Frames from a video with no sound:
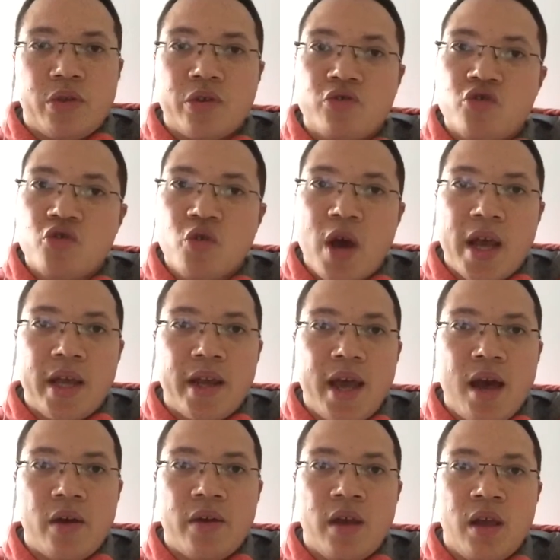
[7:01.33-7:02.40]
you. Try it
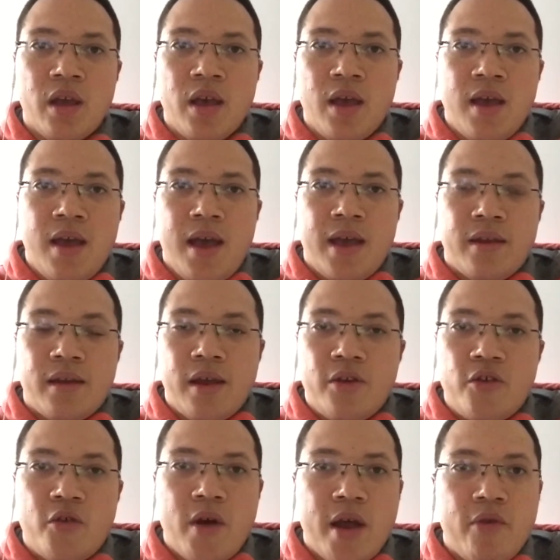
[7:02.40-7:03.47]
out and
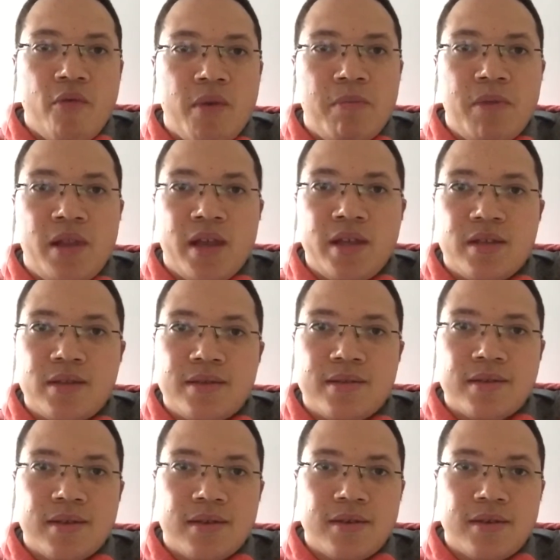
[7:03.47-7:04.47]
try and replace